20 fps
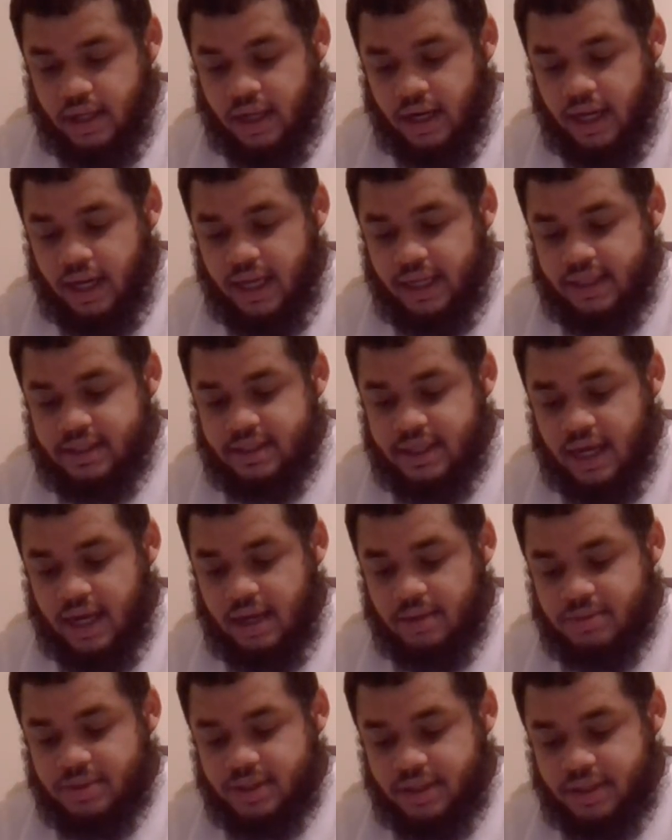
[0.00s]
Klay
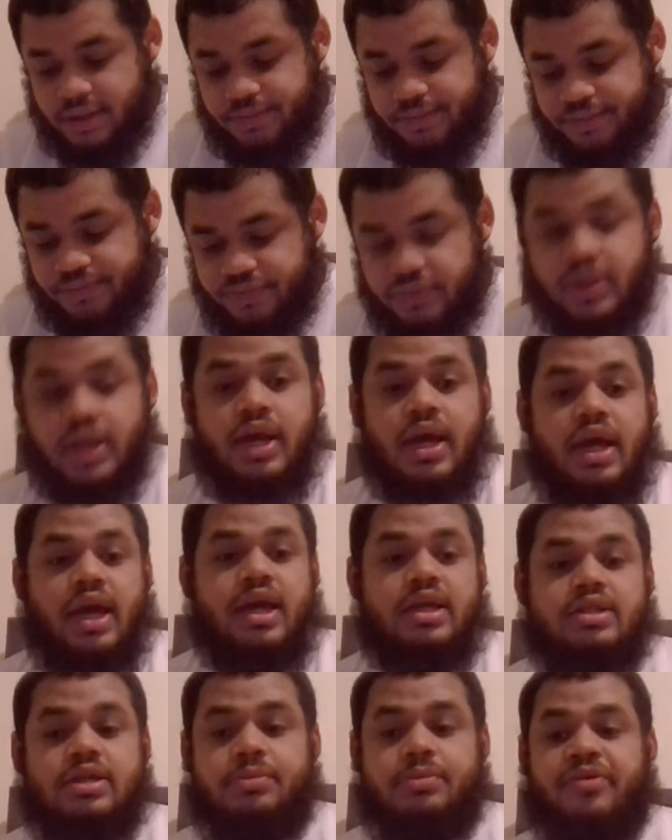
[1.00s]
Thompson
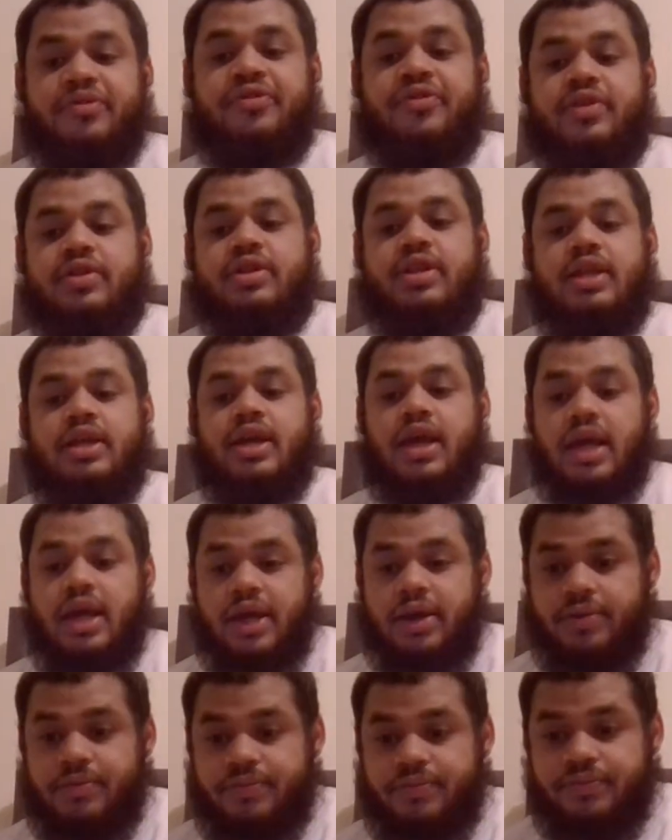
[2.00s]
is number
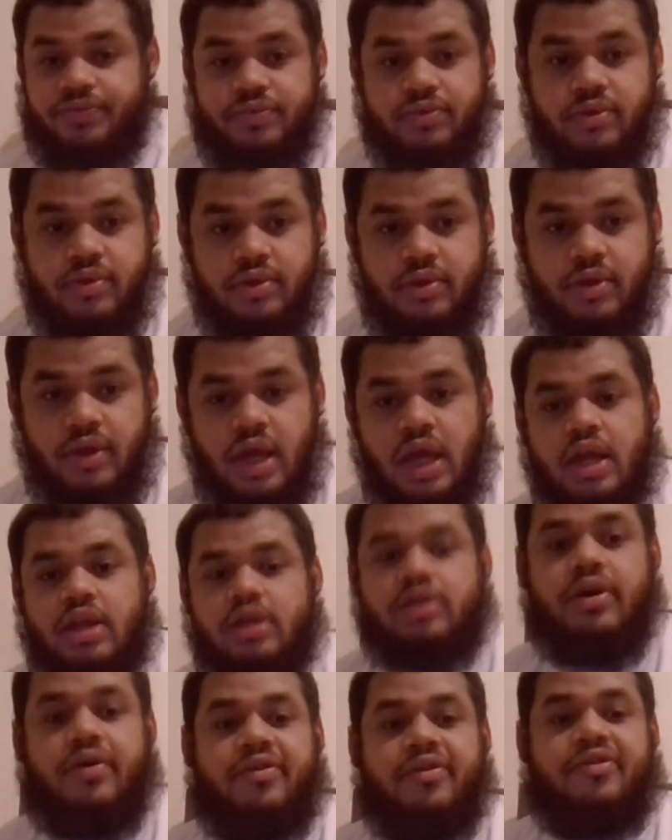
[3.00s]
58.
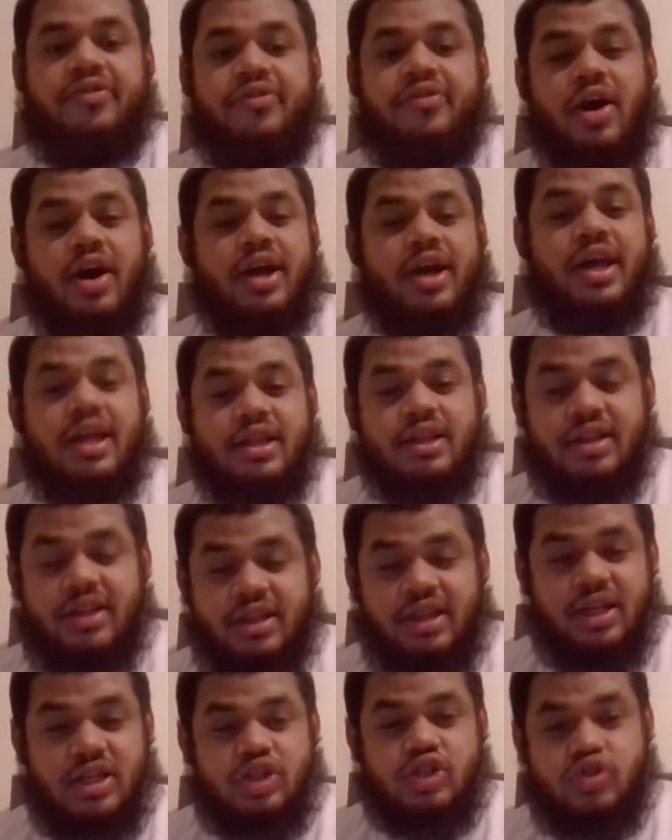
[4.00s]
The fucking
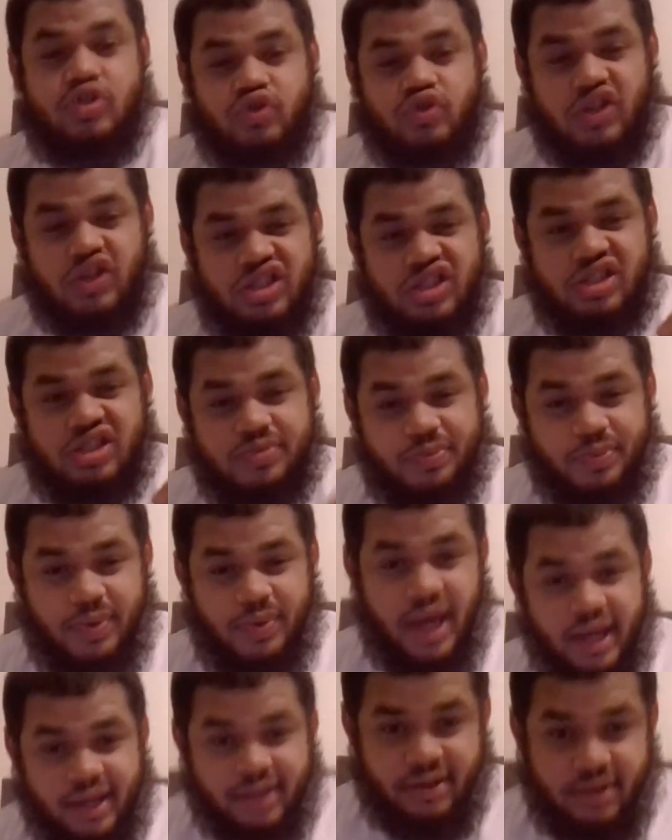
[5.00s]

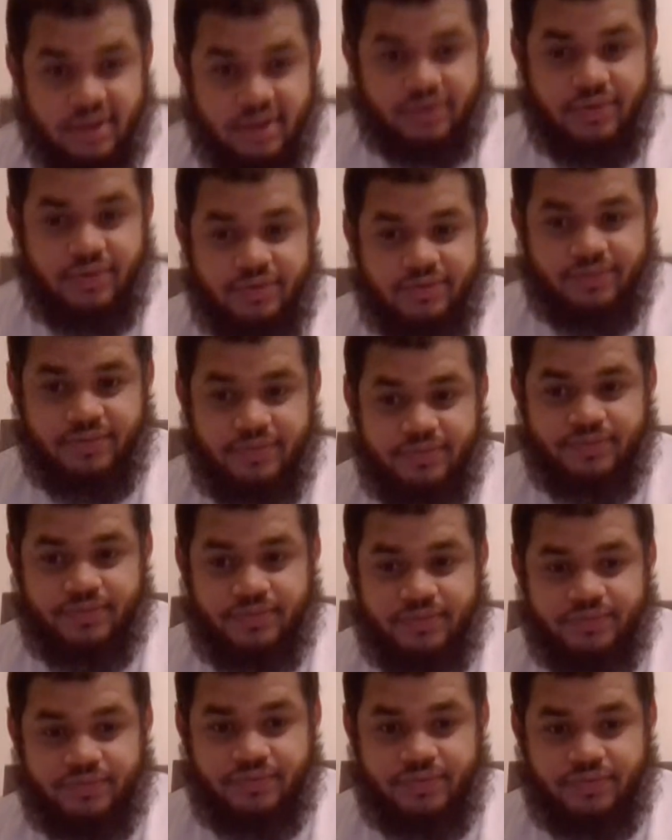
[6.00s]
disrespect.
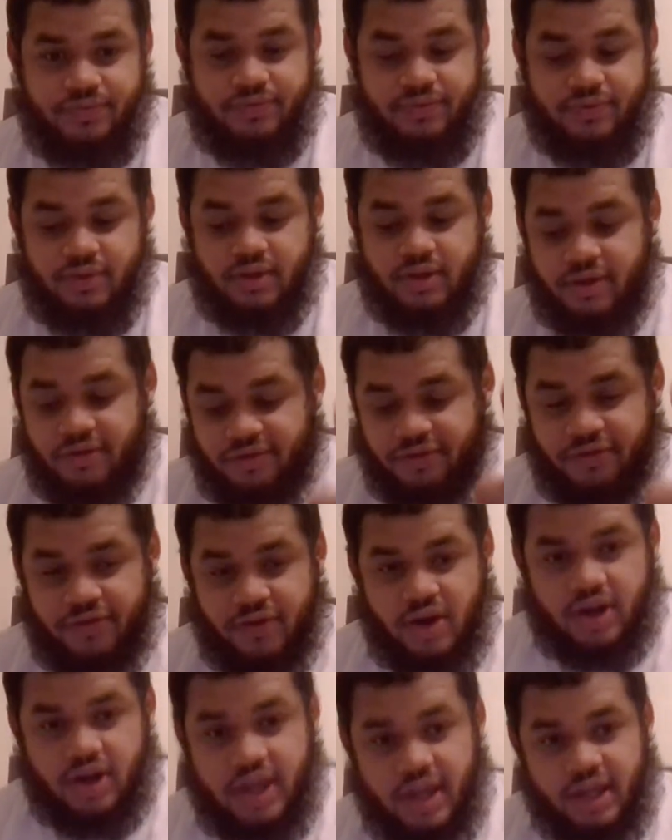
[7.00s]
The
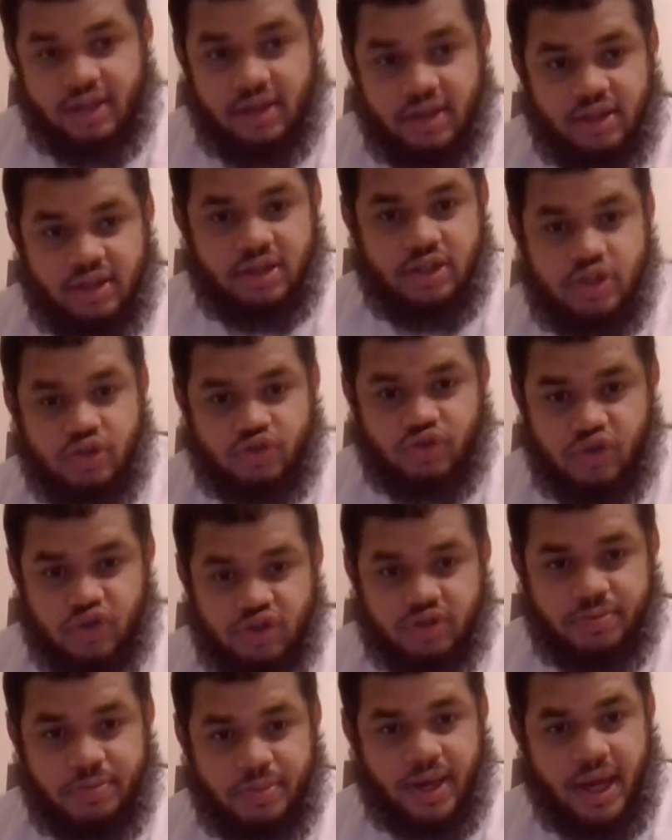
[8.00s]
fucking
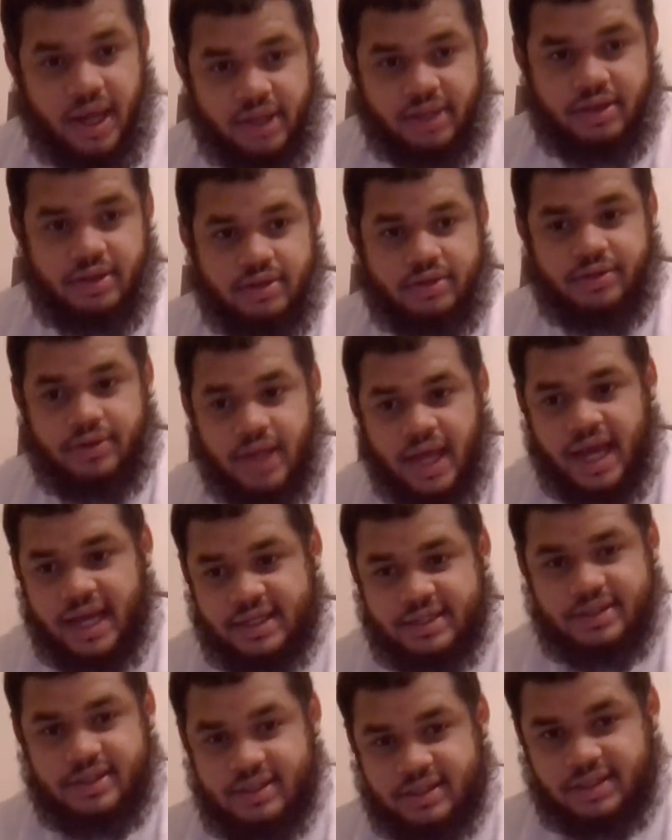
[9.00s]
disrespect
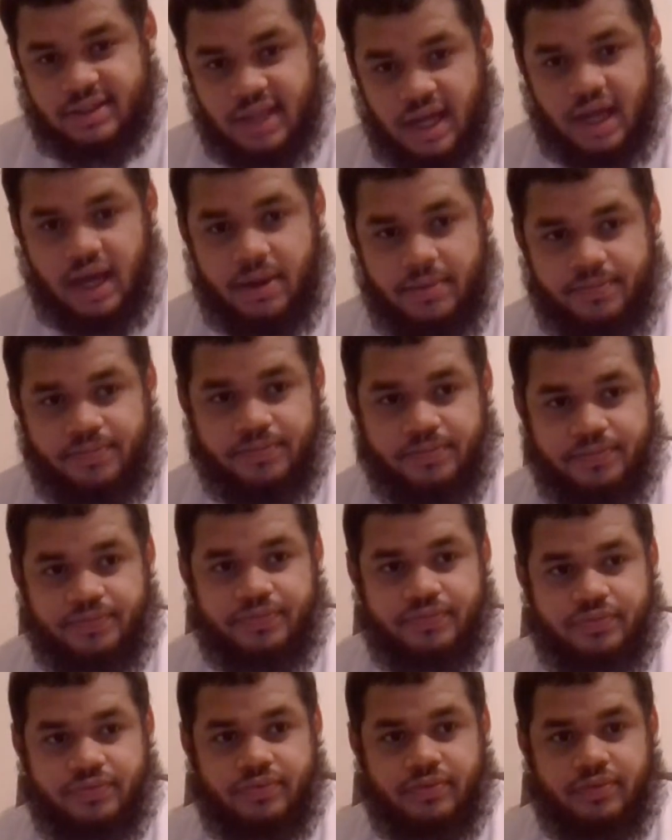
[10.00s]
has to stop.
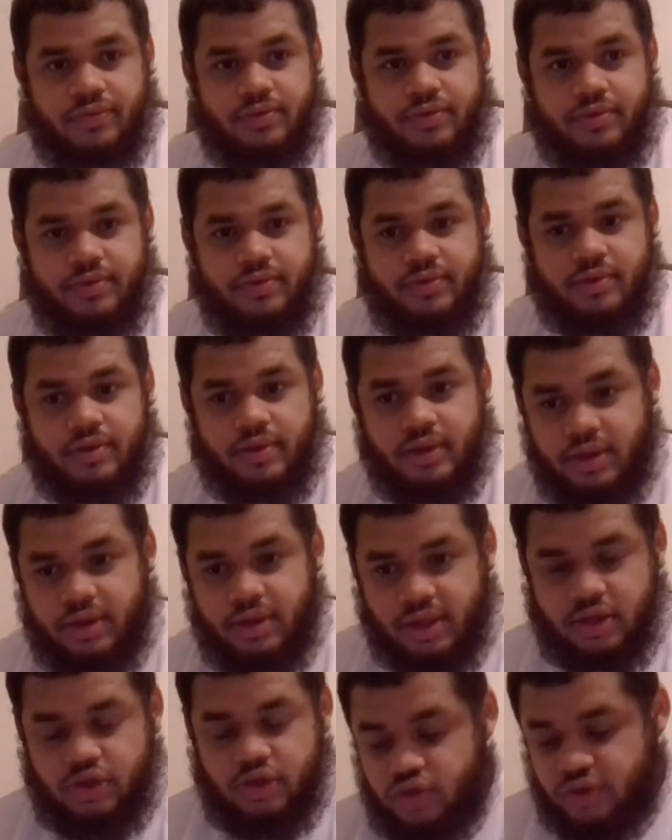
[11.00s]
The
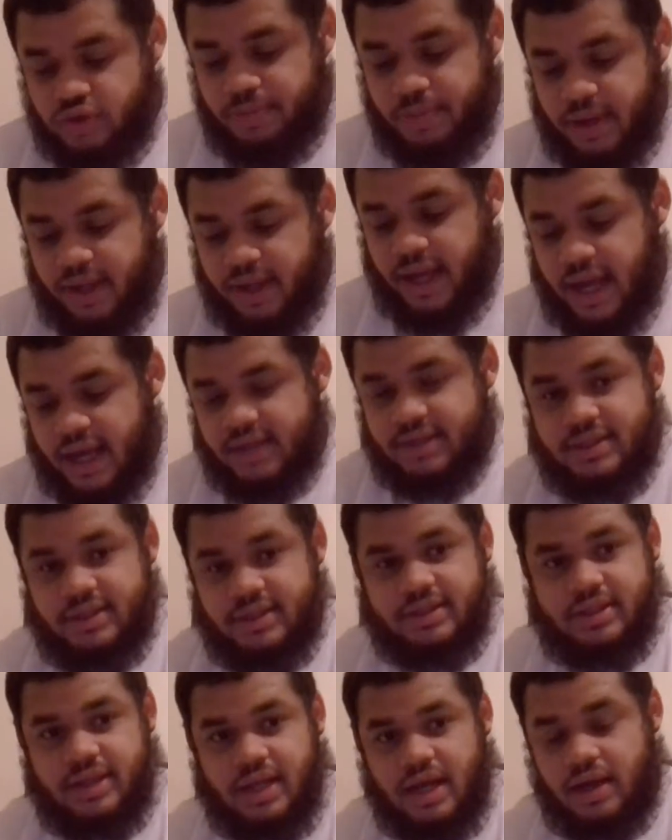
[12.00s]
disrespect has to
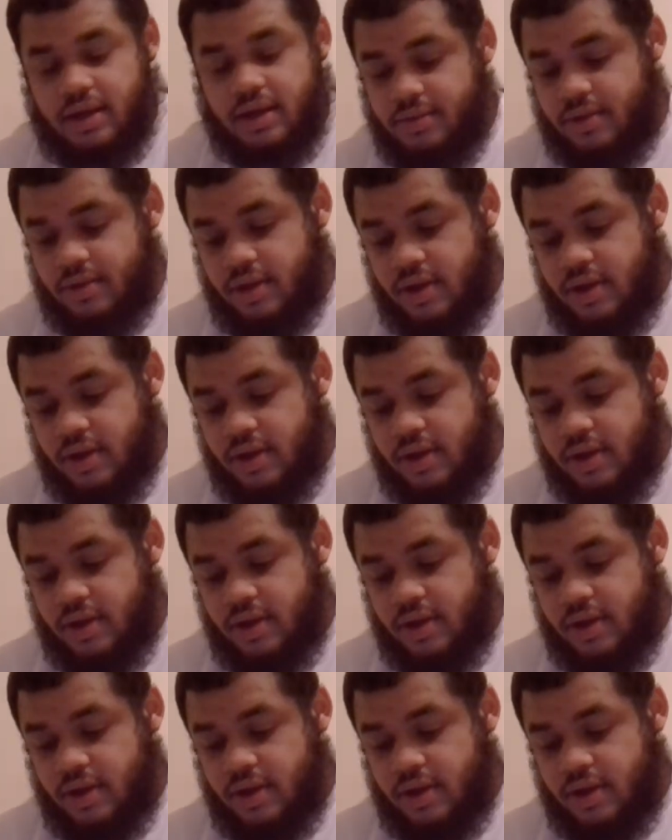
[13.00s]
stop.